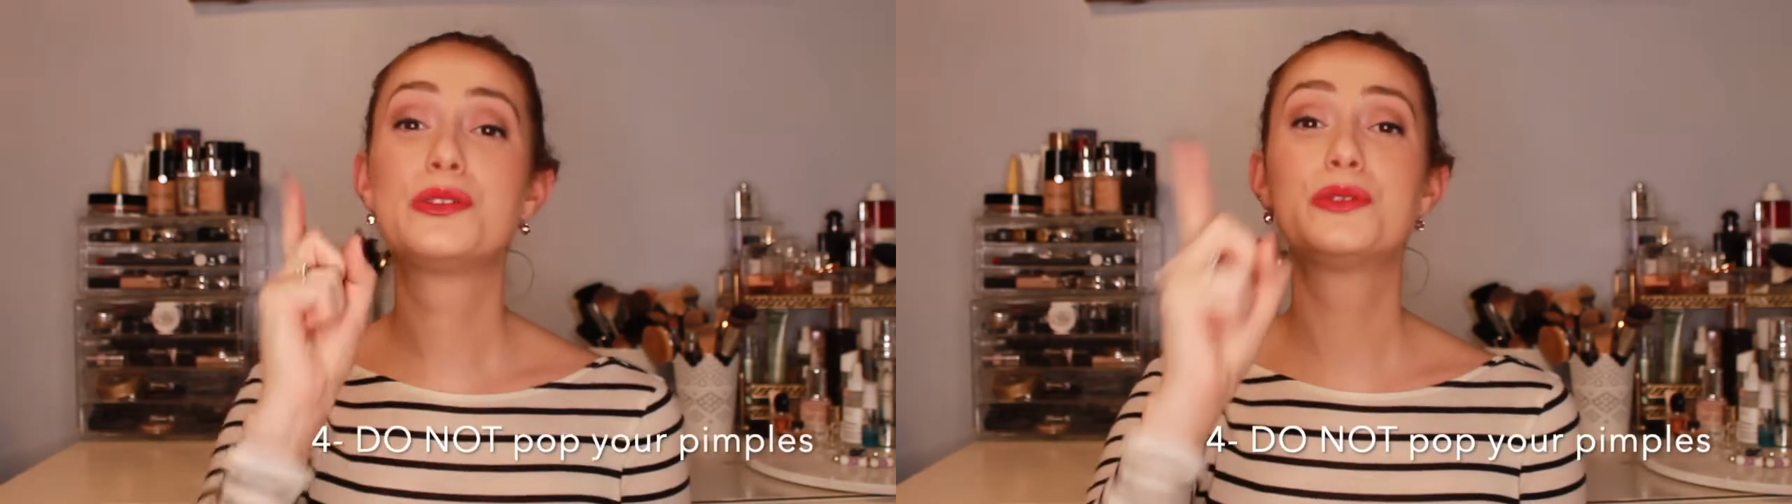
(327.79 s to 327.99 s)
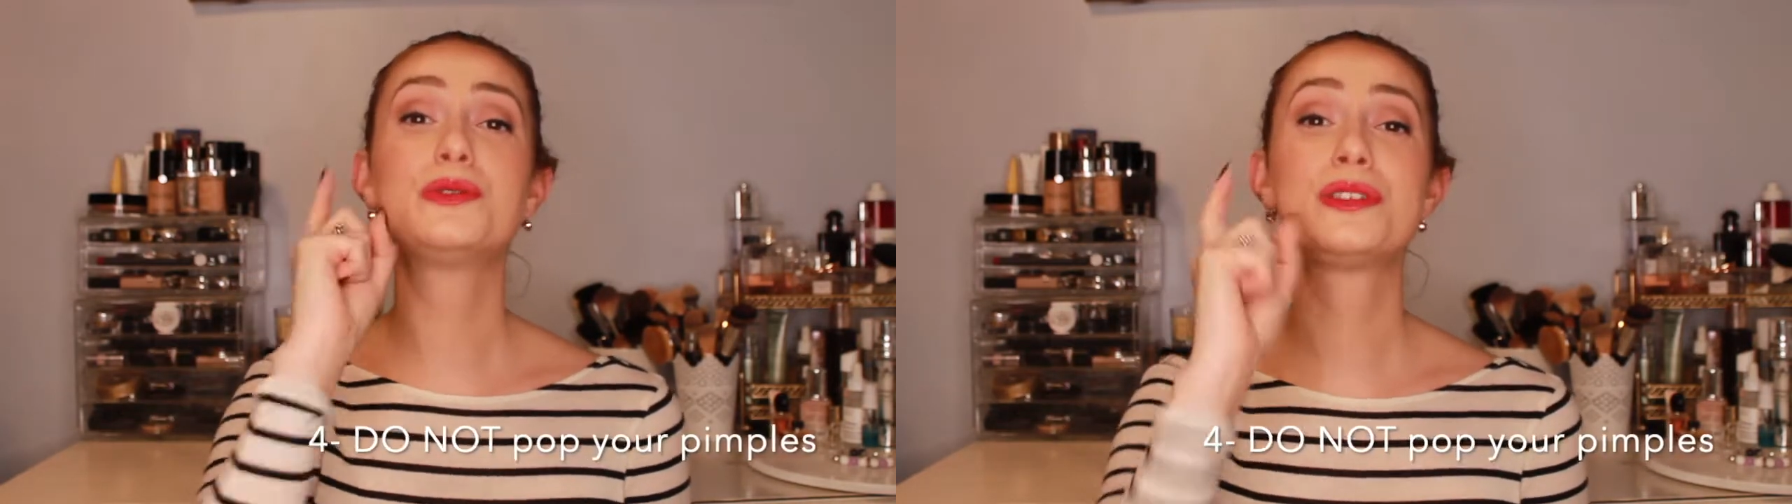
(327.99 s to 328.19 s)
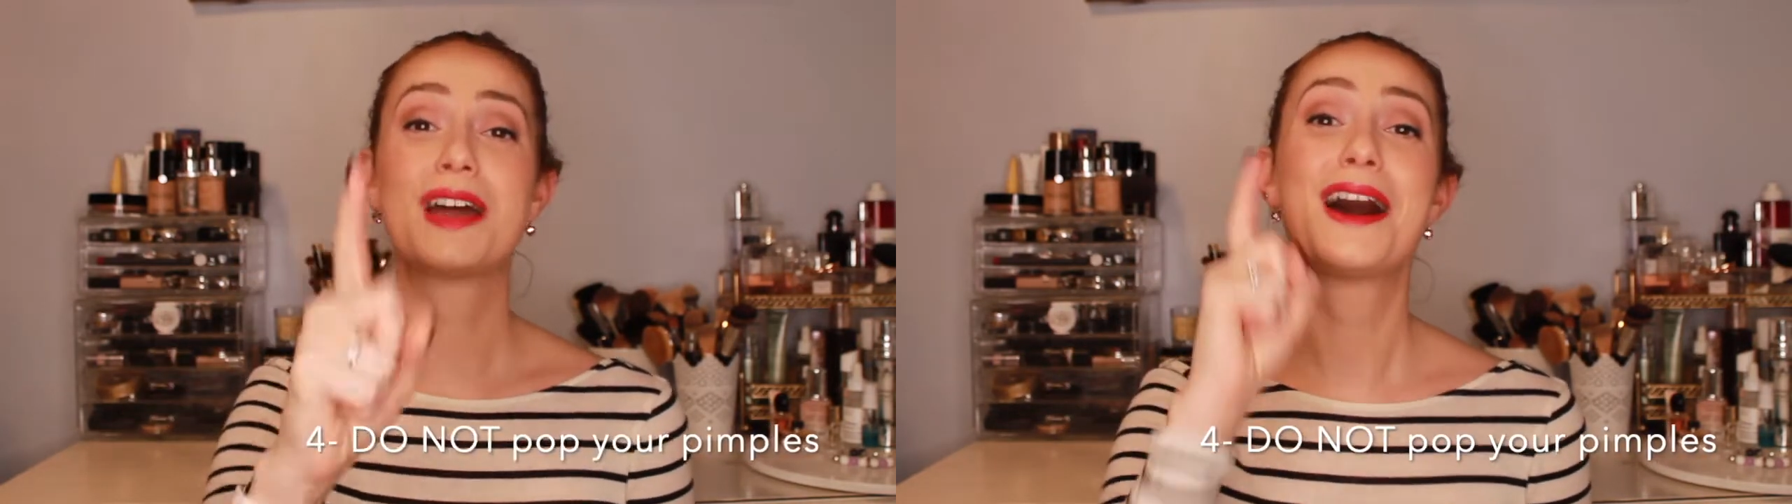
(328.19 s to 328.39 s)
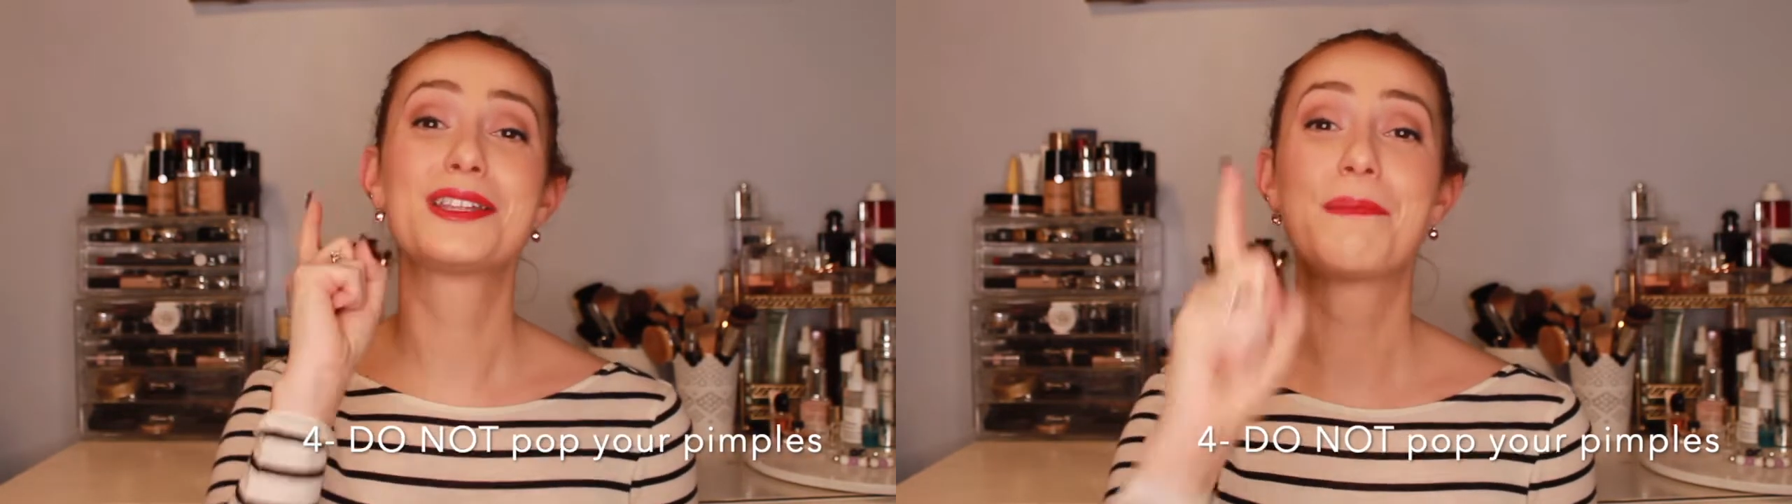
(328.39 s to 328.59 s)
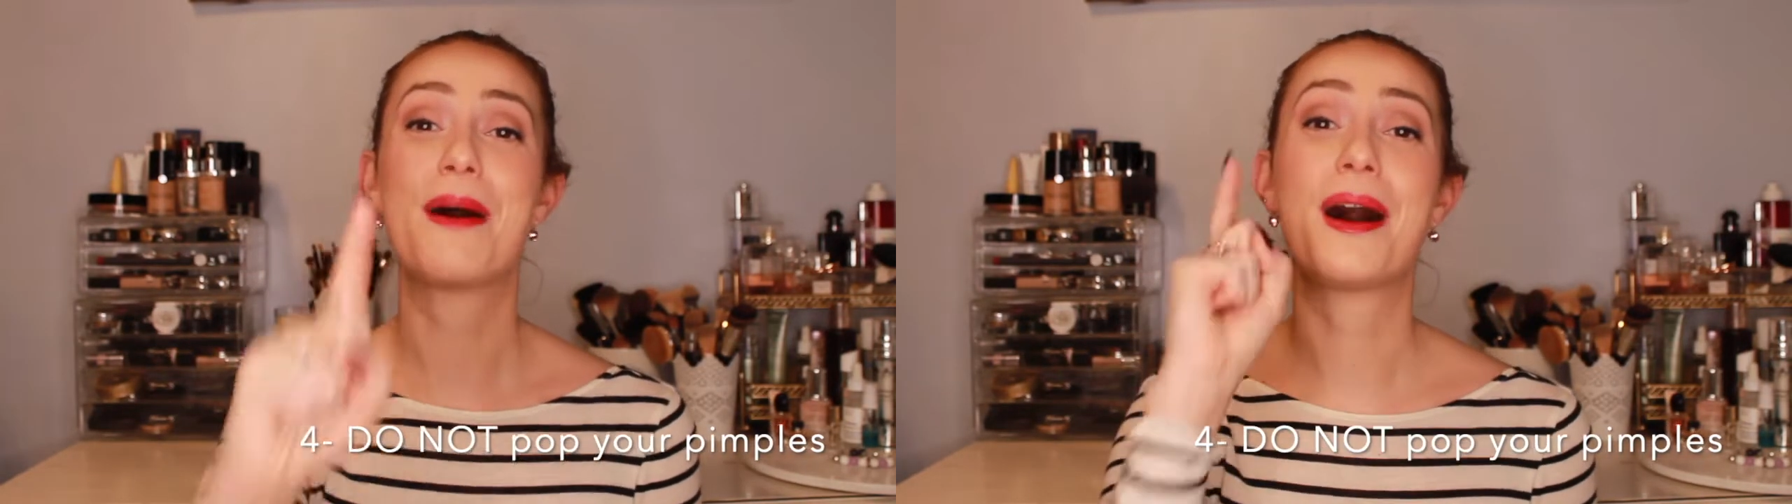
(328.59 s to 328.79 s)
do
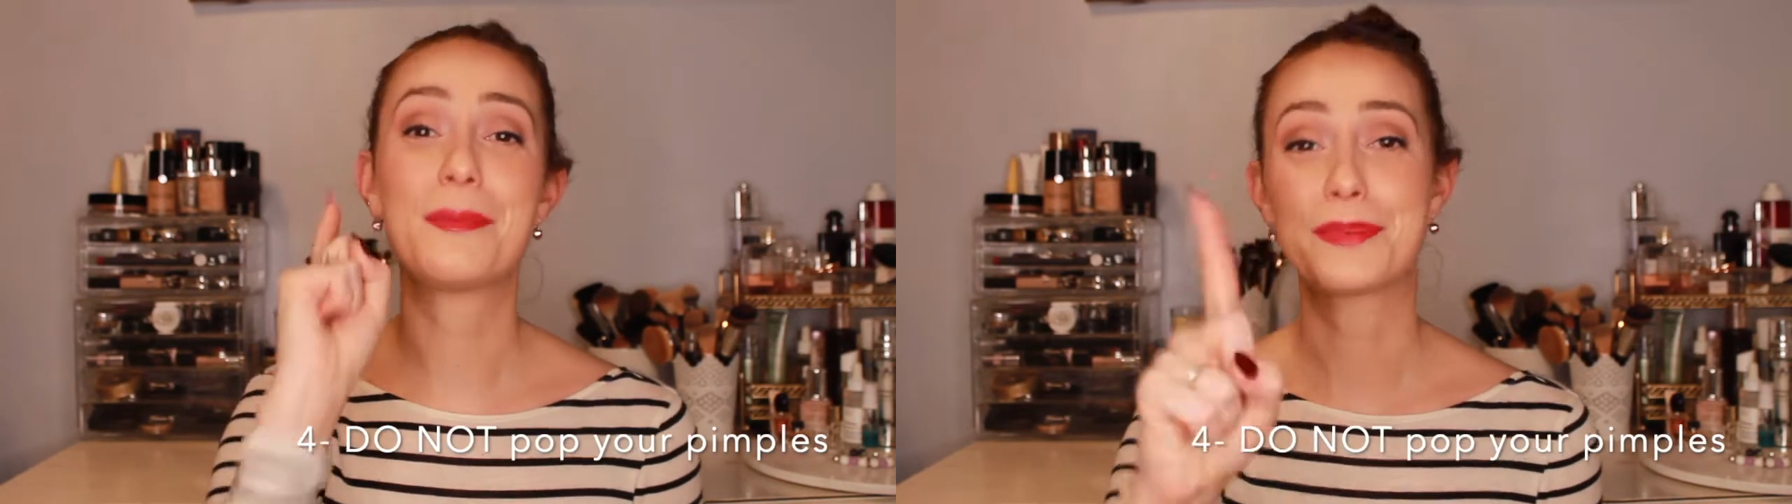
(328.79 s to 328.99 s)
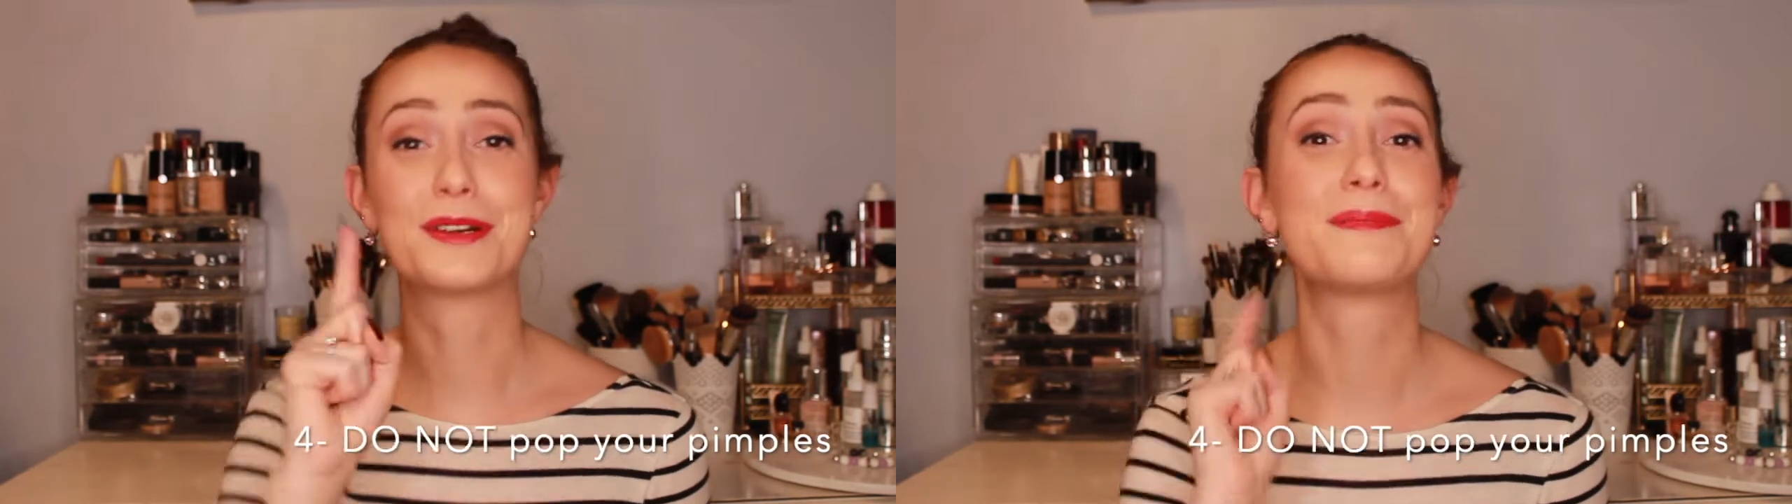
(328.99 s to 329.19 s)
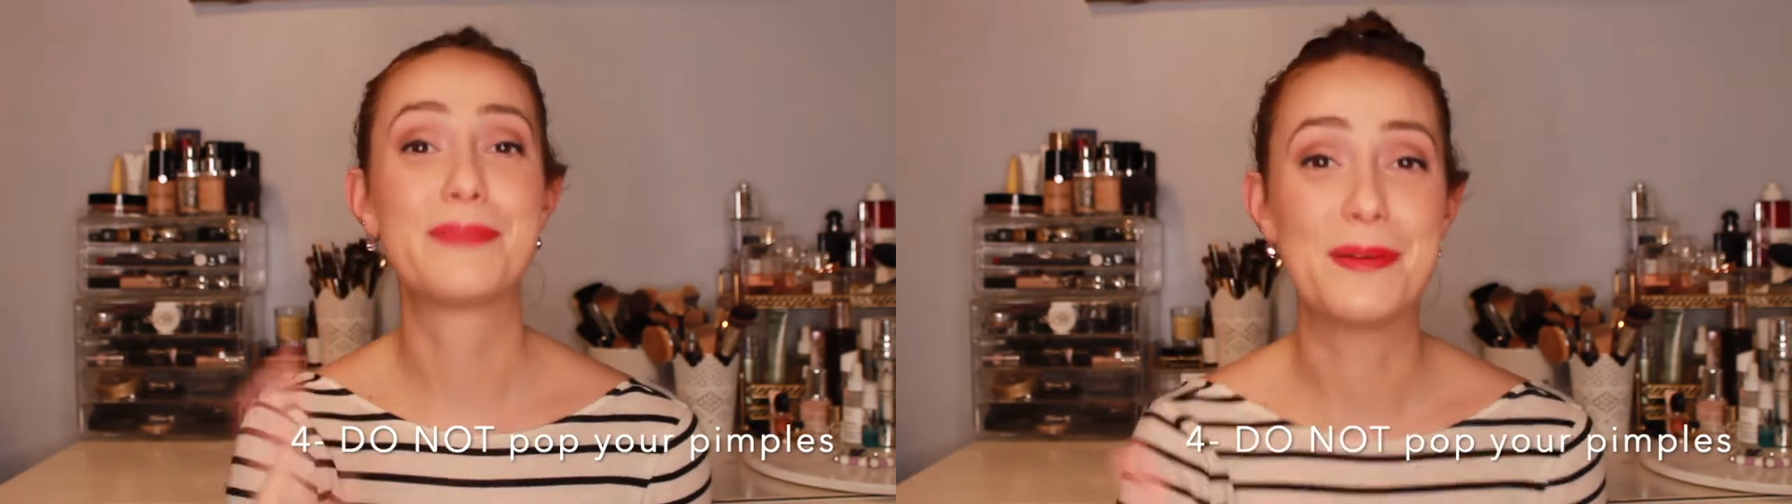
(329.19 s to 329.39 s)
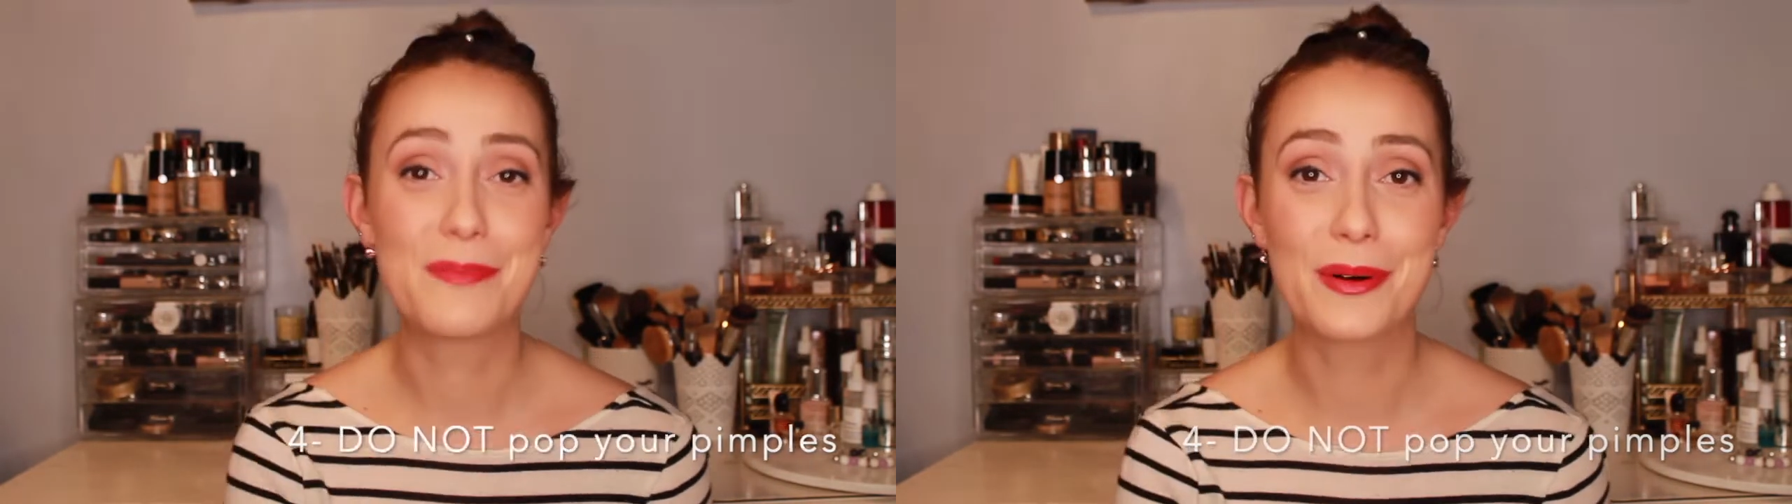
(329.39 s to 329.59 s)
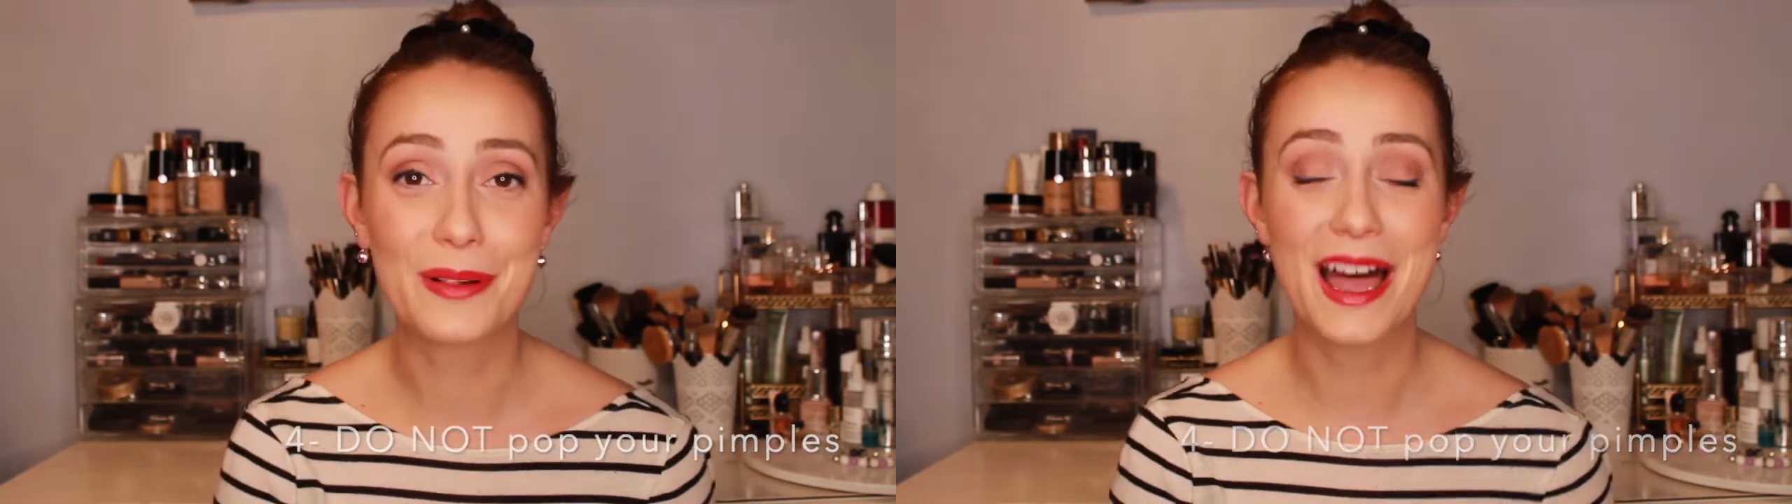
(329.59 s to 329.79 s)
not pop your
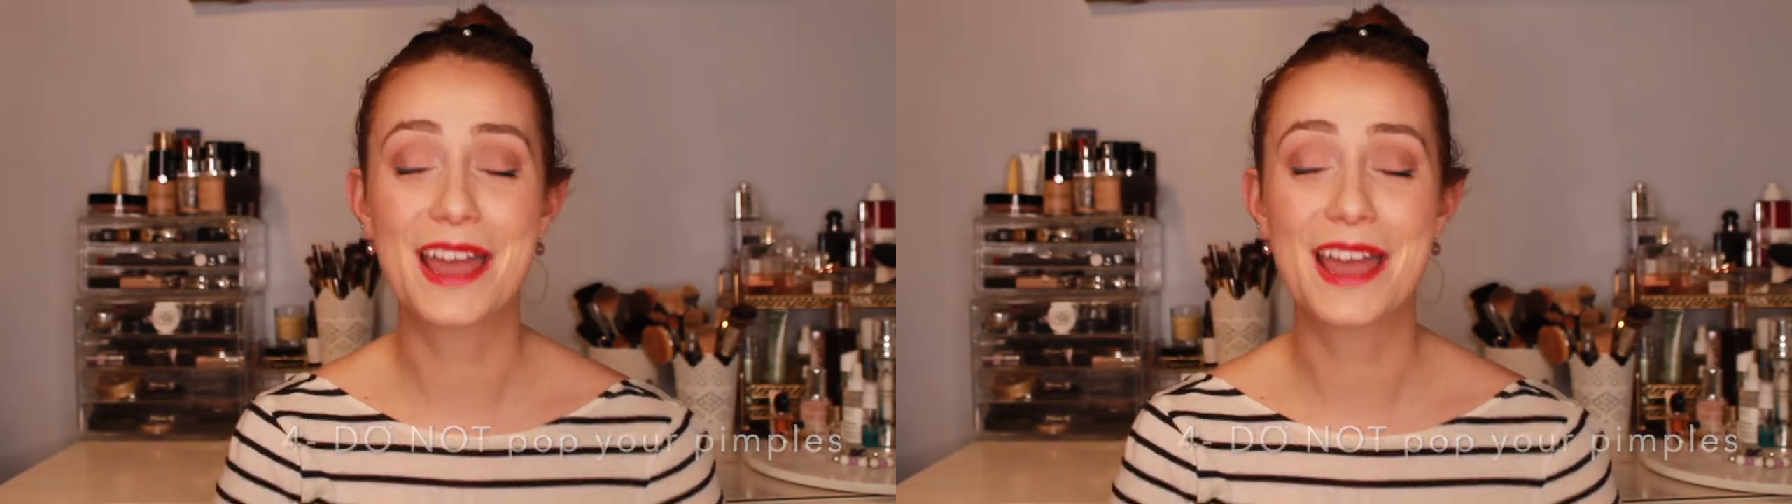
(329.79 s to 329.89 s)
pimple.